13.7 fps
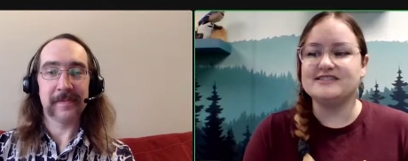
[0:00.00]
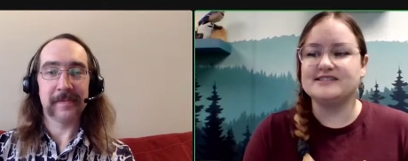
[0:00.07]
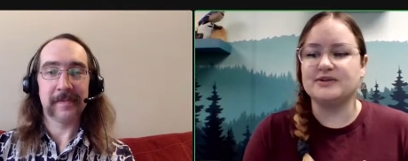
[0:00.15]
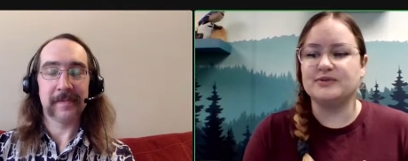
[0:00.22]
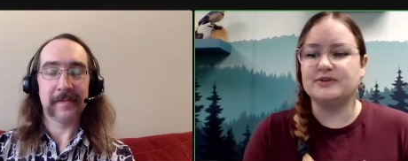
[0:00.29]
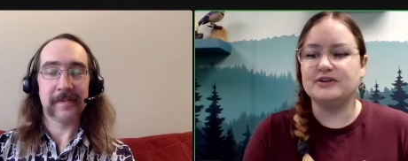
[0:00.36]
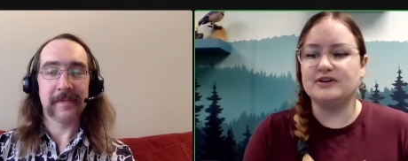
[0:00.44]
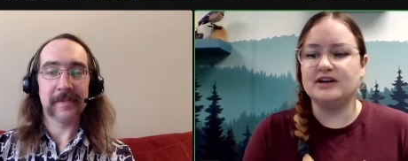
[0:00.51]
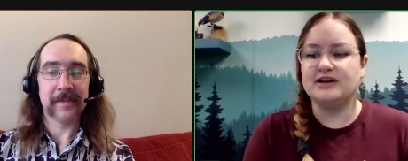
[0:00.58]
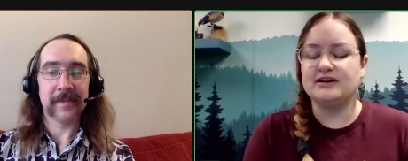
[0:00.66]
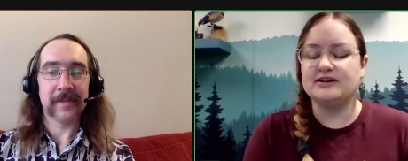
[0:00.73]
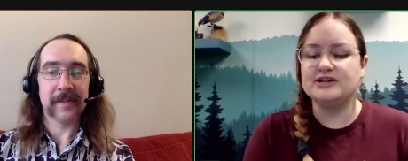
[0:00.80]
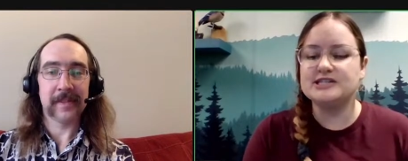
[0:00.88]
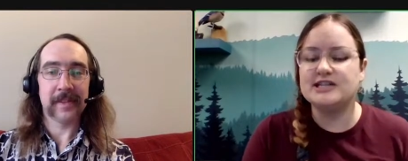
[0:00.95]
Speaker 1: so,
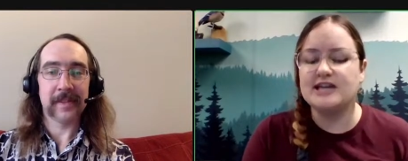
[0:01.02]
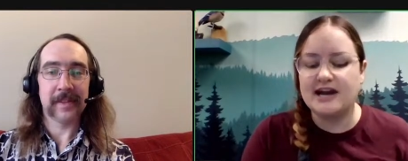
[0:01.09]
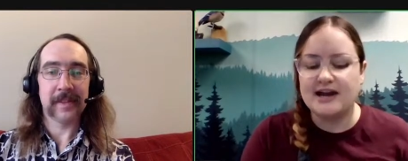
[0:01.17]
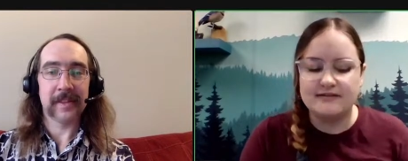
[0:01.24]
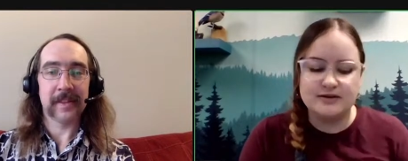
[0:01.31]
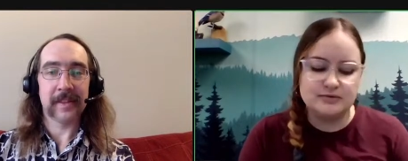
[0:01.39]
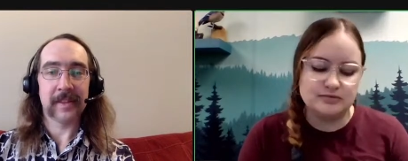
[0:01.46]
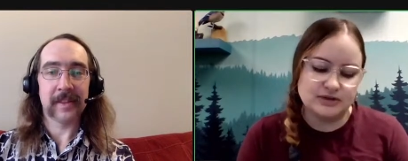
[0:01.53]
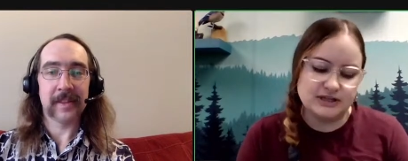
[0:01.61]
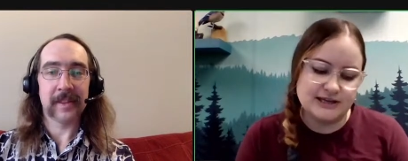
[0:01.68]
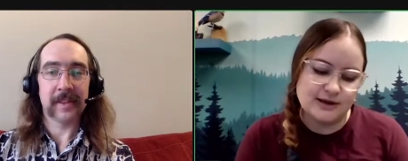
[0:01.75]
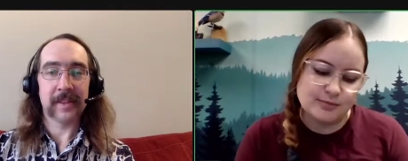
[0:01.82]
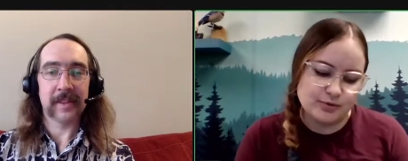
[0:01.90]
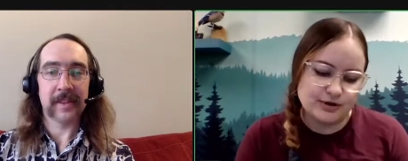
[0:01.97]
uh, Christian, I have a
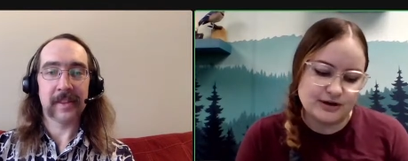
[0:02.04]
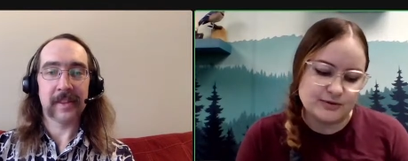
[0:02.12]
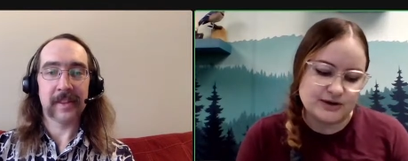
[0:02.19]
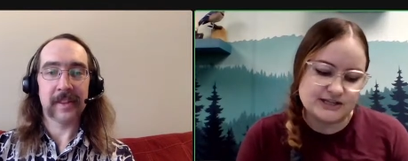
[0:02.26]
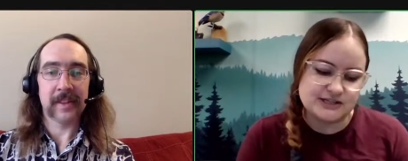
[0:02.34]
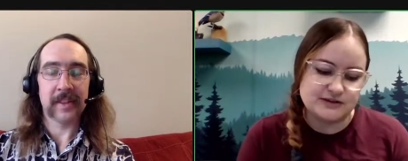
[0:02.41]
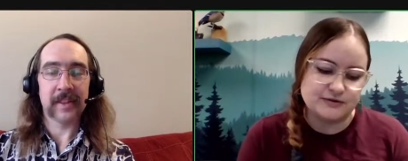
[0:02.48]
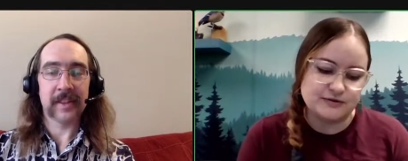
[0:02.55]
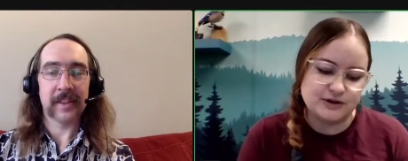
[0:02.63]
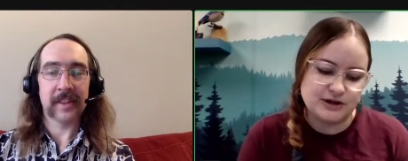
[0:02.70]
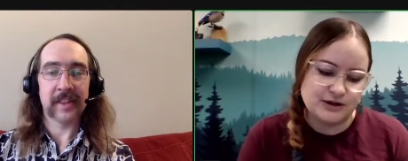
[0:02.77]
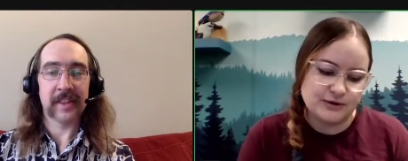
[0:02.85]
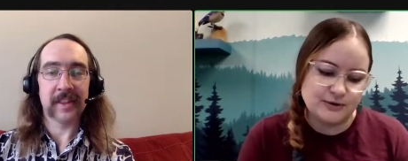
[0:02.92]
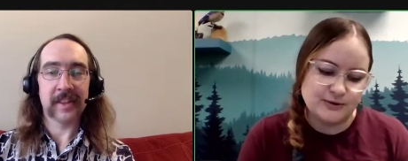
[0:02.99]
really important question for
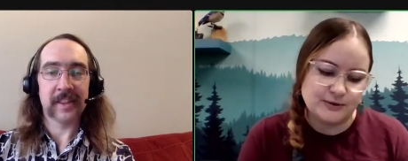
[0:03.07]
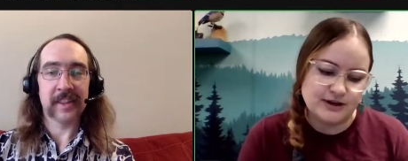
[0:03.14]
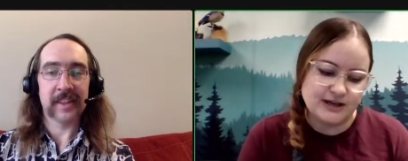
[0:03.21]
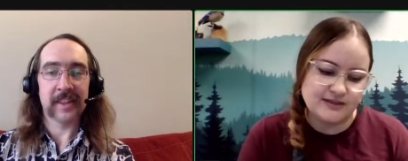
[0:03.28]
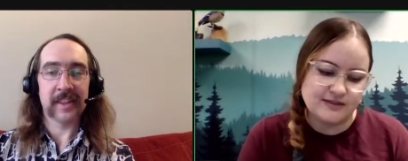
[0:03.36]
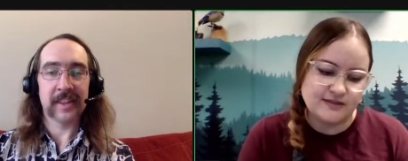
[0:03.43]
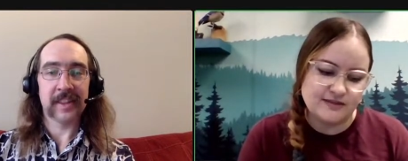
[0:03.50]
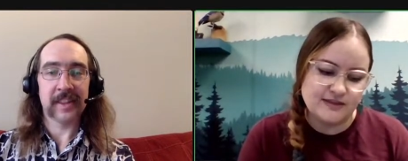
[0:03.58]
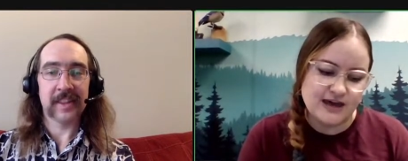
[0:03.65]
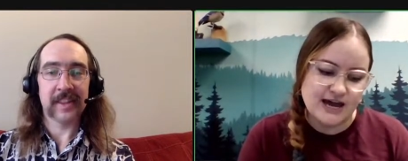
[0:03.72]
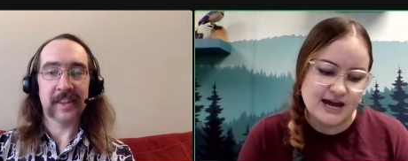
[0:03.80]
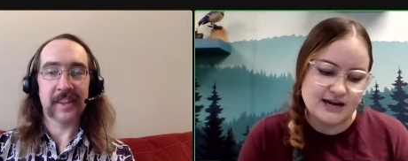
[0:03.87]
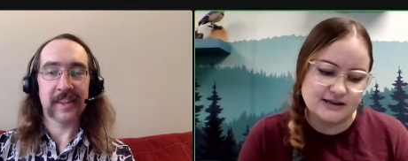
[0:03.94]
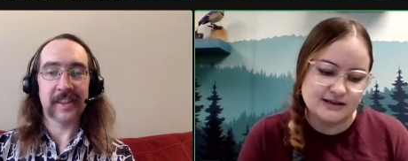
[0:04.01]
you, and
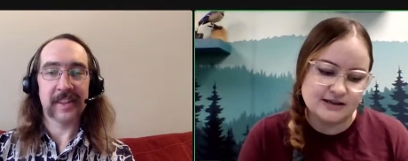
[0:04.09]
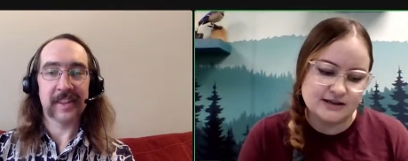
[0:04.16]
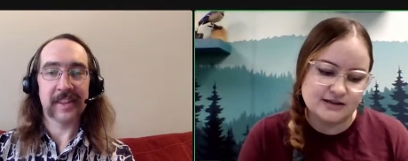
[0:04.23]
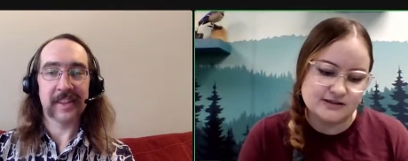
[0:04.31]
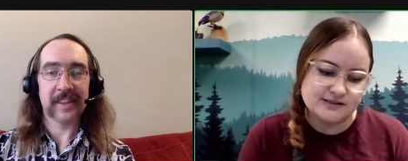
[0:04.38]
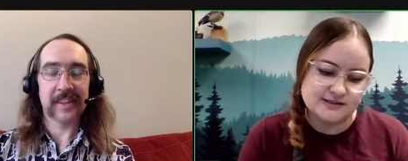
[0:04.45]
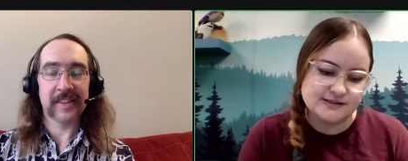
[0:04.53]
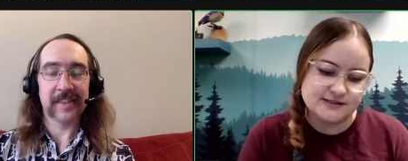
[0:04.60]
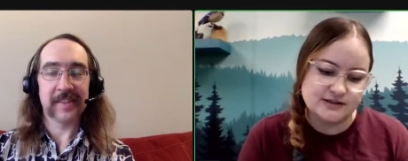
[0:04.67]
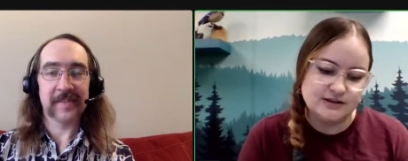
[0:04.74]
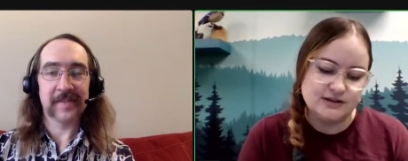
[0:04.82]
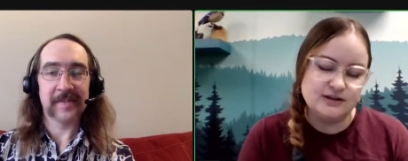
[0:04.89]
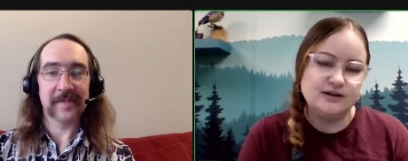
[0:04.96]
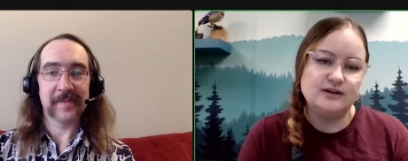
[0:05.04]
that is,
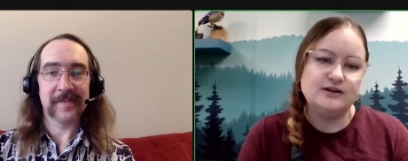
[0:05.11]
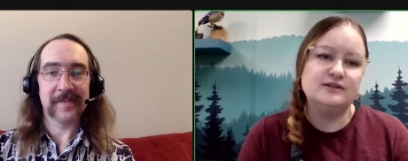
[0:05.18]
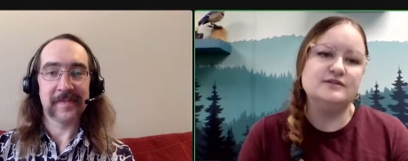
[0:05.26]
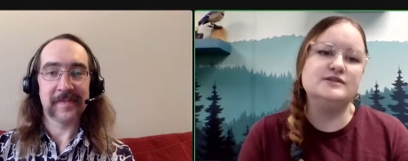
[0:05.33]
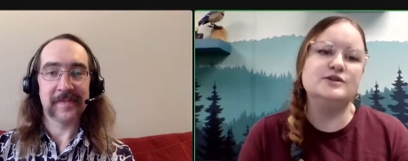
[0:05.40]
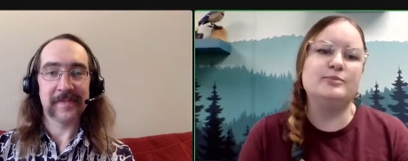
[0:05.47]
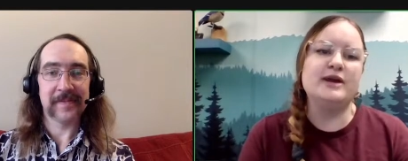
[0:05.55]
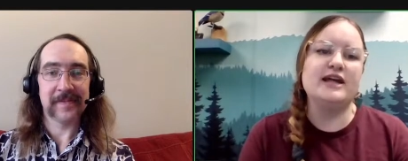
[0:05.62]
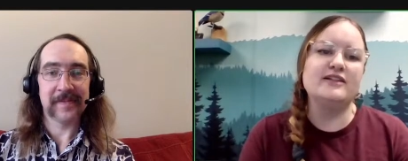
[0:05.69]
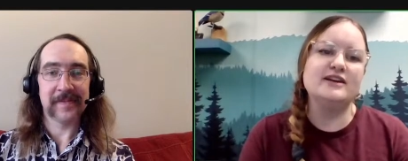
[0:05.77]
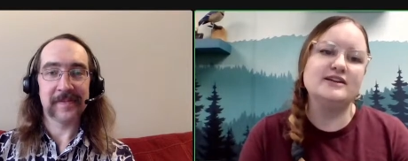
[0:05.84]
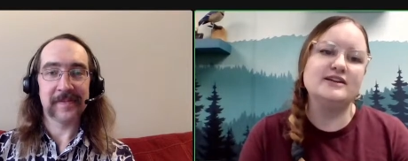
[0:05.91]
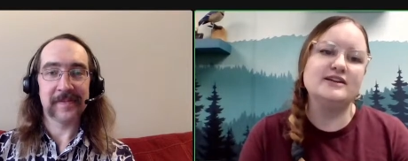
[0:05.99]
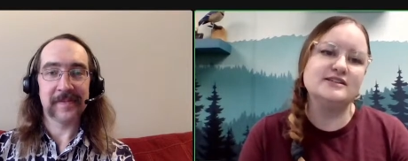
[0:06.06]
do
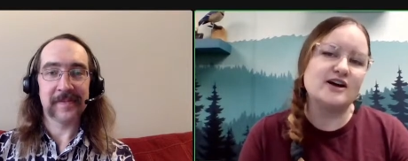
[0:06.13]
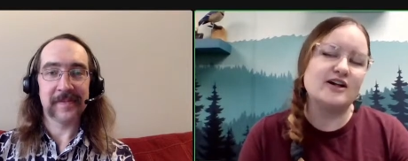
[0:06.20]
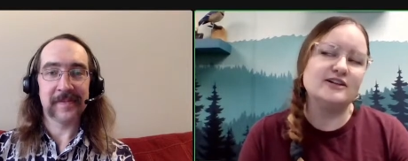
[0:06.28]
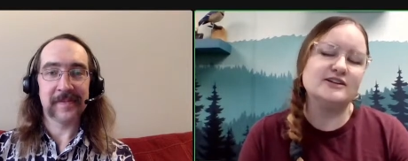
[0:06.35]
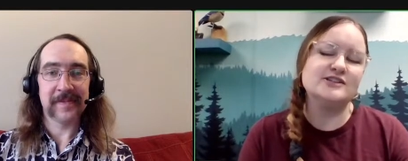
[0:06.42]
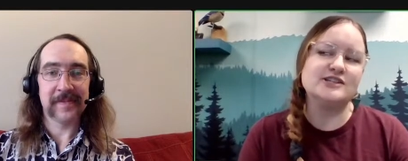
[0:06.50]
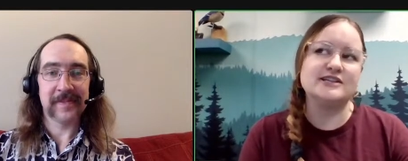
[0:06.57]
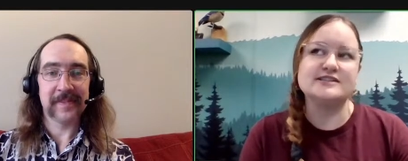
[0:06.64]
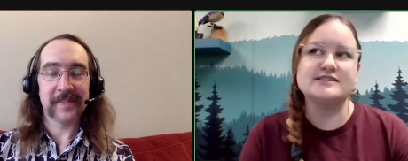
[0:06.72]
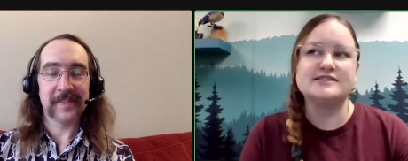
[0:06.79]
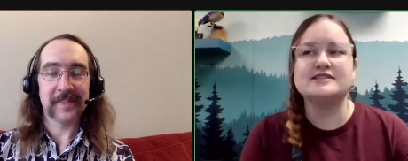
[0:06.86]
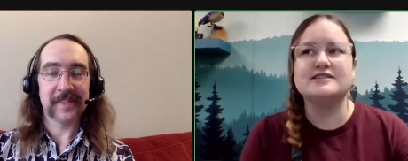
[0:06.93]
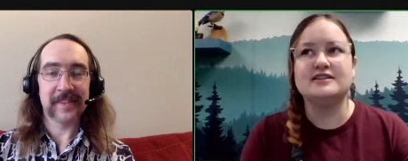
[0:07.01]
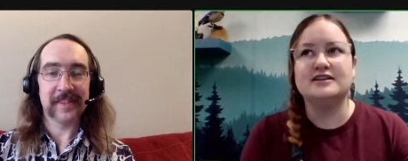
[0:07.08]
paleontologists
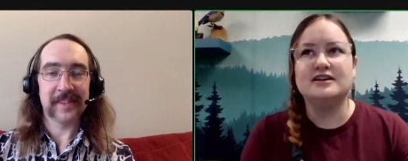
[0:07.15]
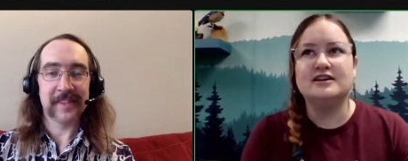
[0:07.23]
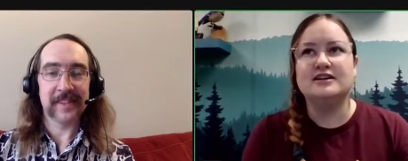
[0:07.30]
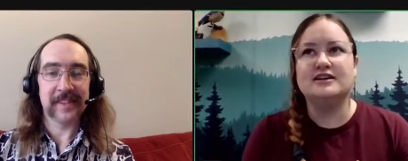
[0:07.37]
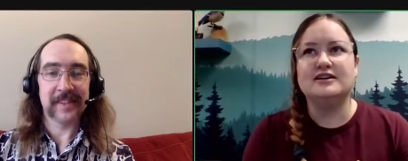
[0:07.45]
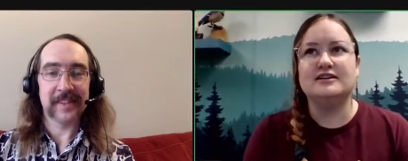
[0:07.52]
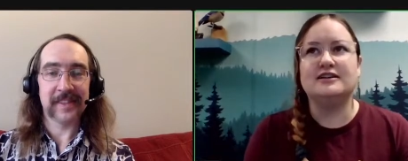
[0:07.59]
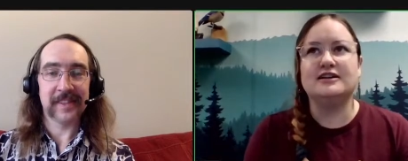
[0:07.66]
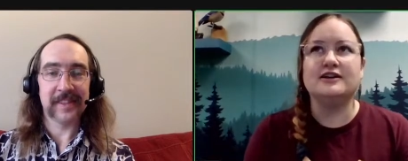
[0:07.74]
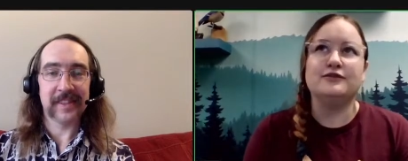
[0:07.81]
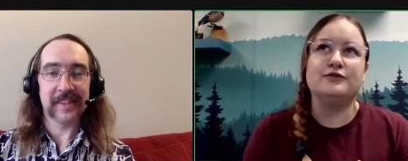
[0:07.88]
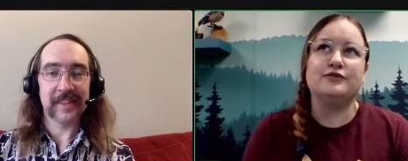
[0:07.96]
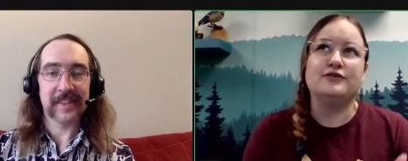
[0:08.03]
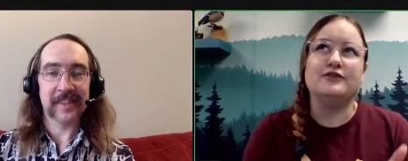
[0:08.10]
give